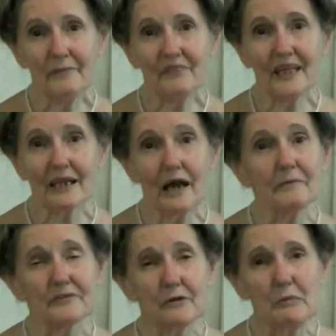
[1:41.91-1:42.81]
and it
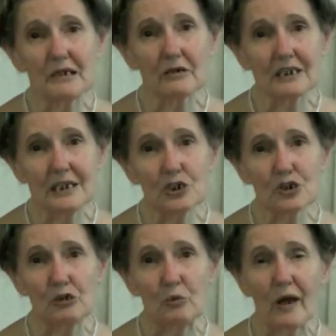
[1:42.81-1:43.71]
comes from an
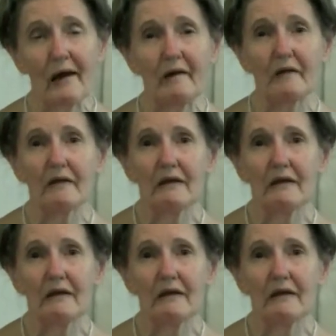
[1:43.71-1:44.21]
artesian well